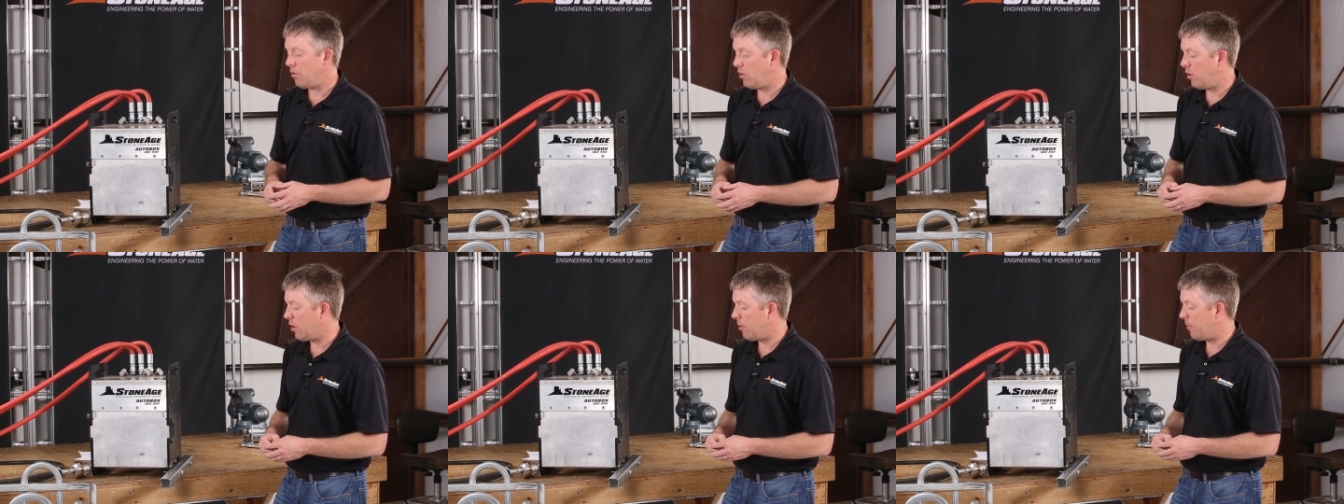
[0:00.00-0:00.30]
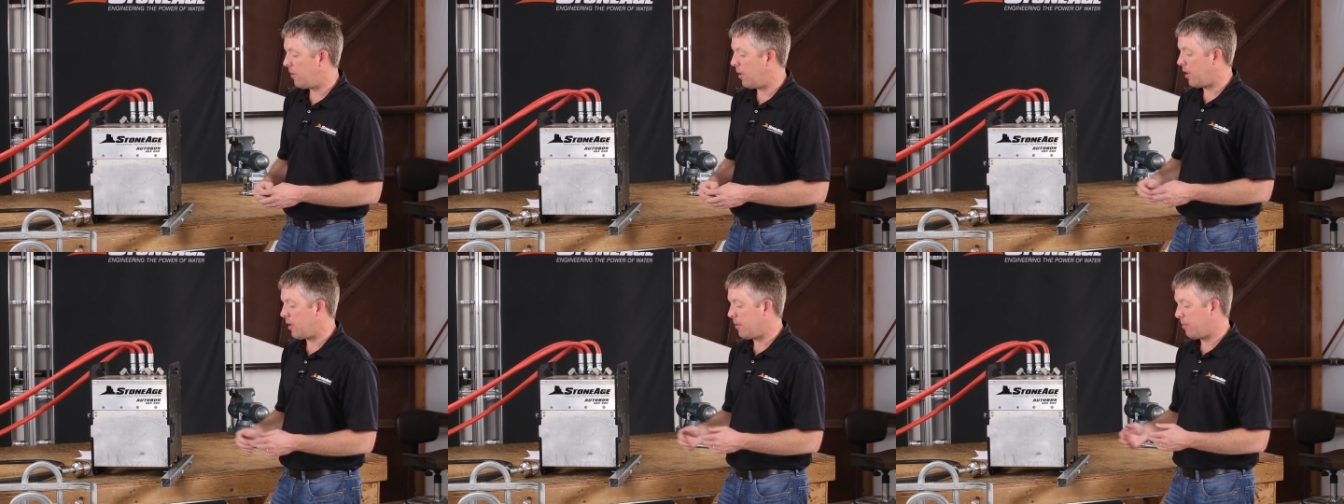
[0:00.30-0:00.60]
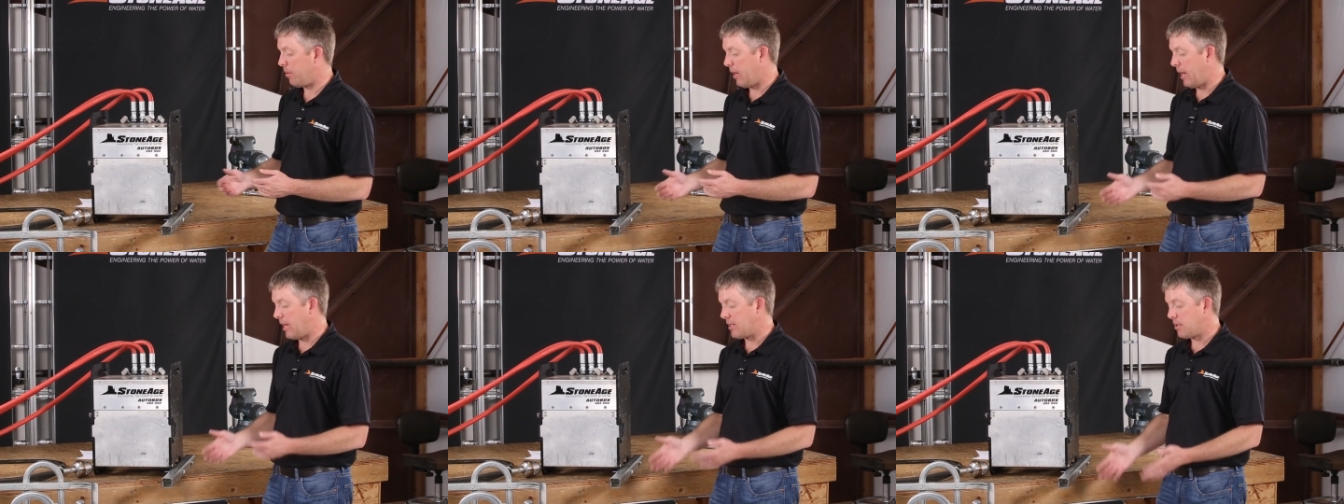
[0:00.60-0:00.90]
You could be on a
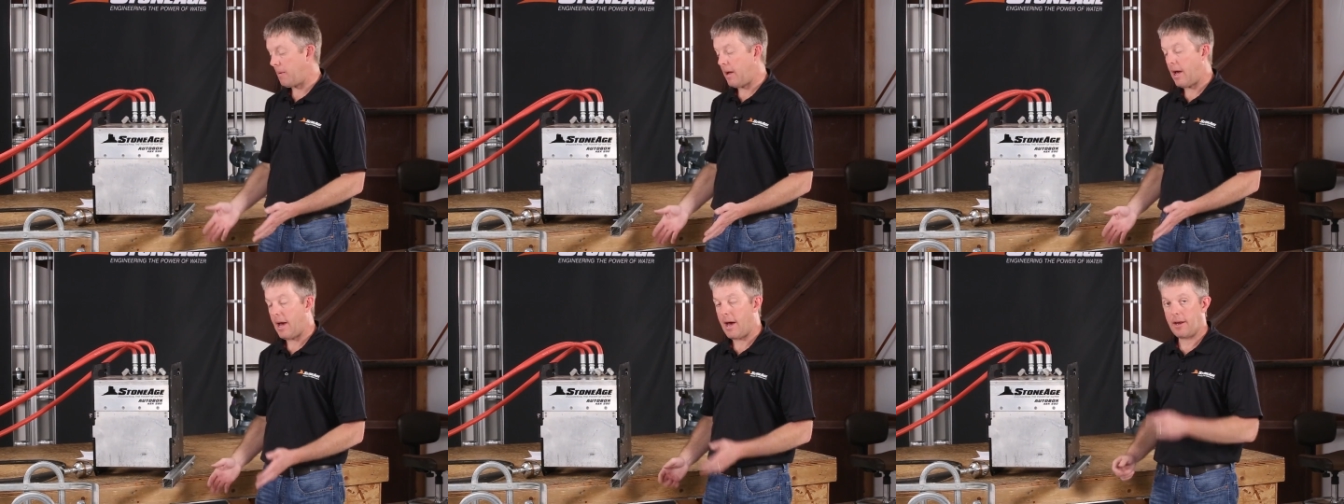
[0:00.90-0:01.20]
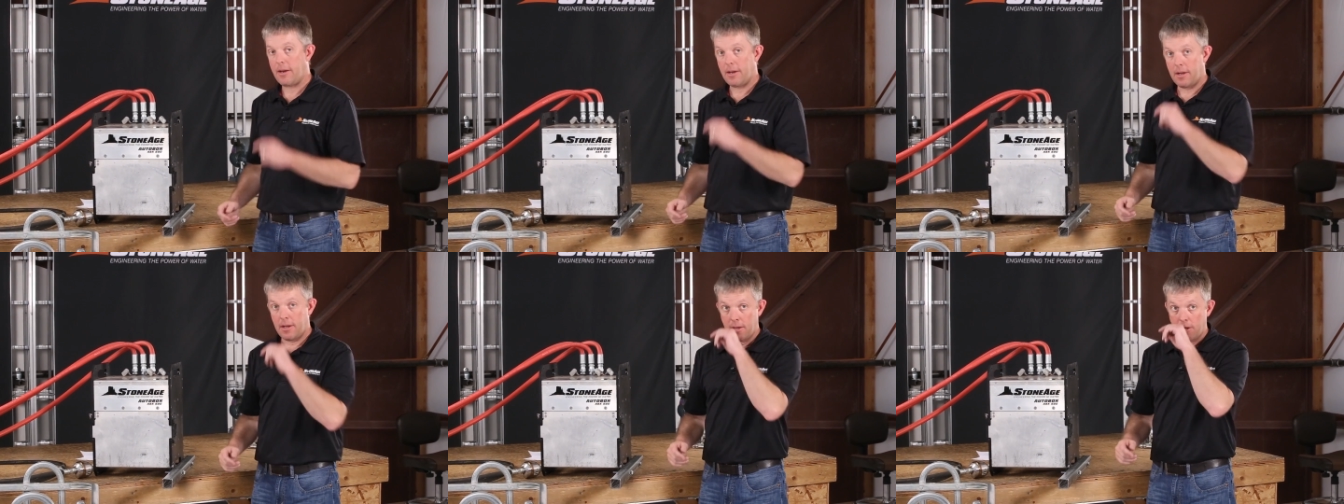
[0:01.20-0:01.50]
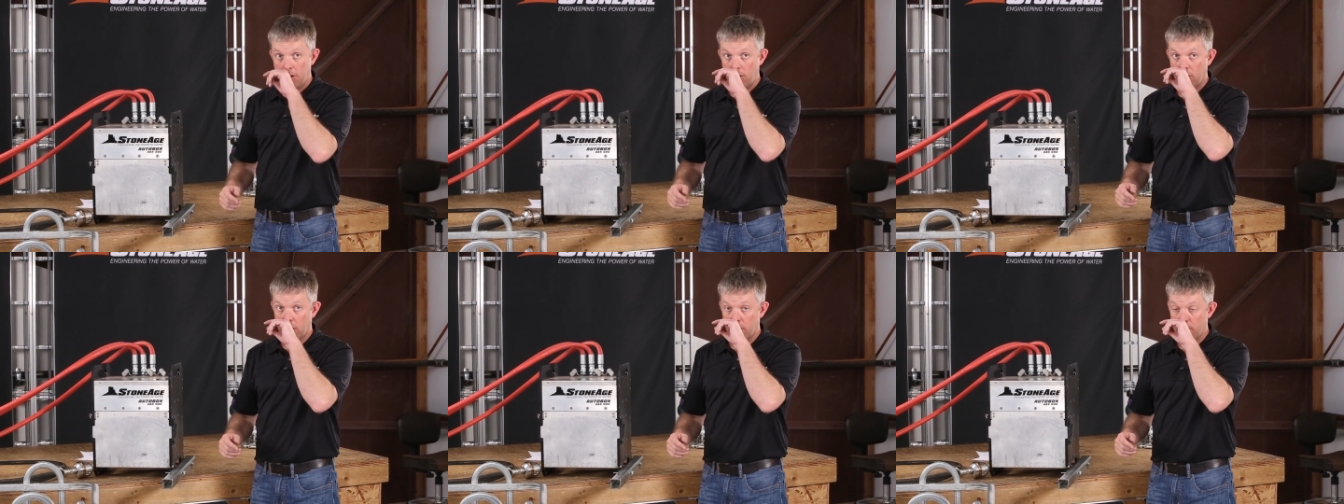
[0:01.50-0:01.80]
blast pad,
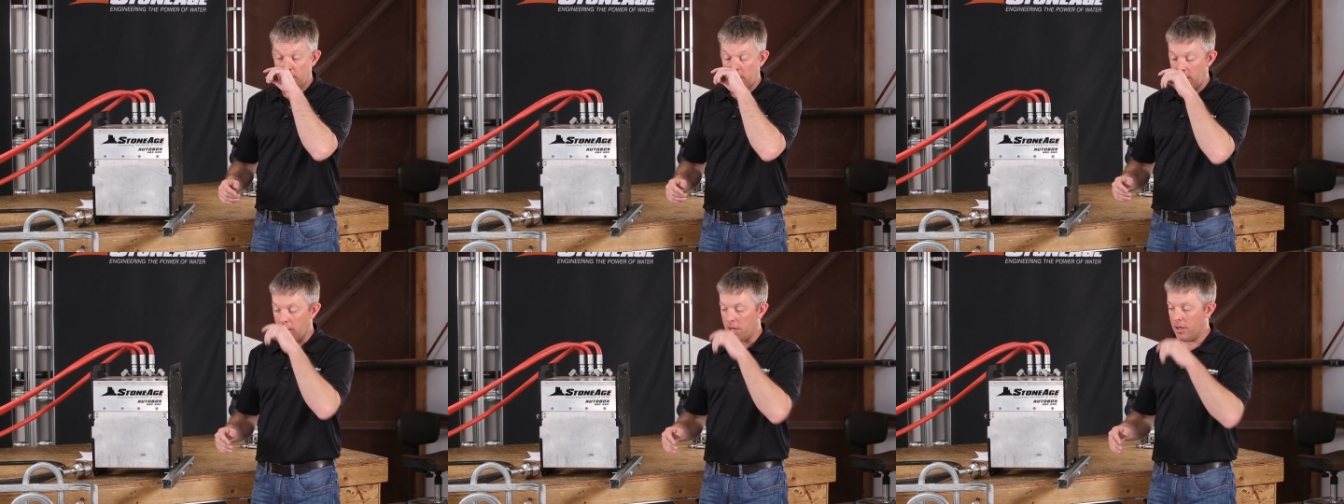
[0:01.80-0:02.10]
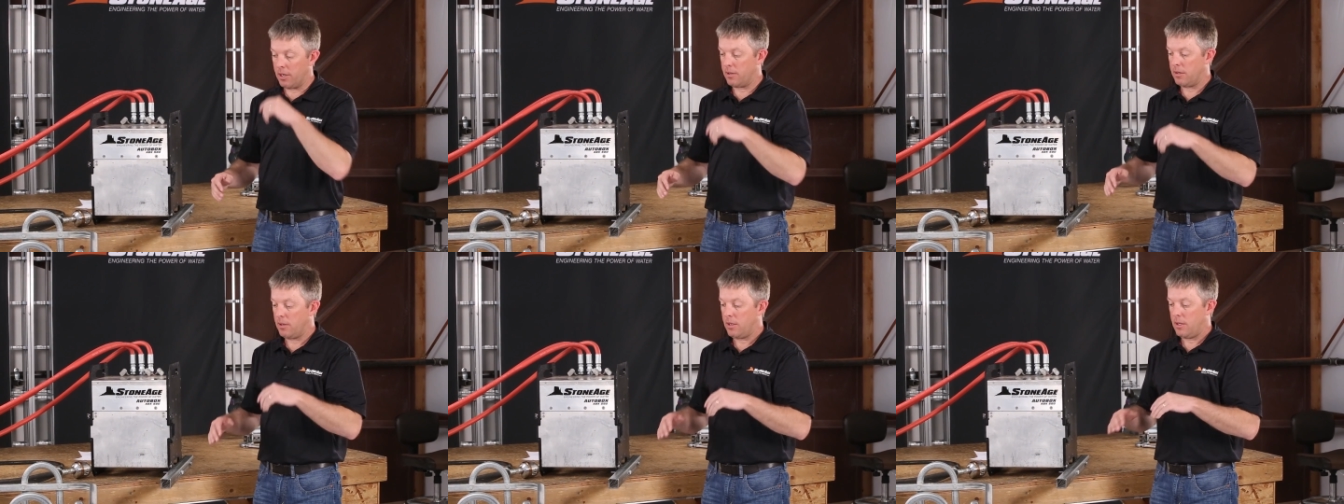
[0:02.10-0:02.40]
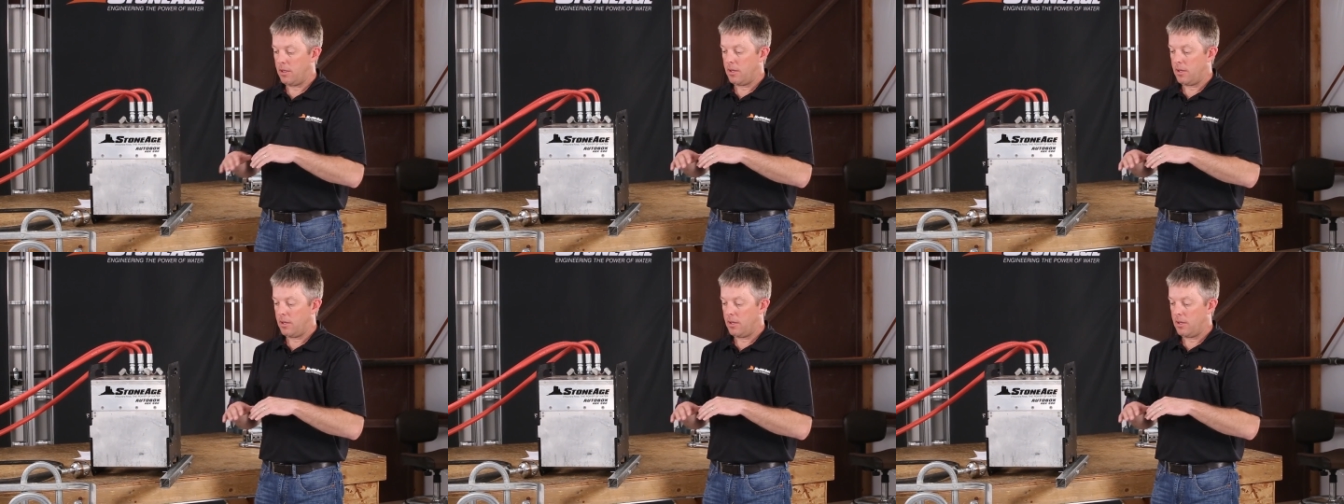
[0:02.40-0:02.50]
you can be on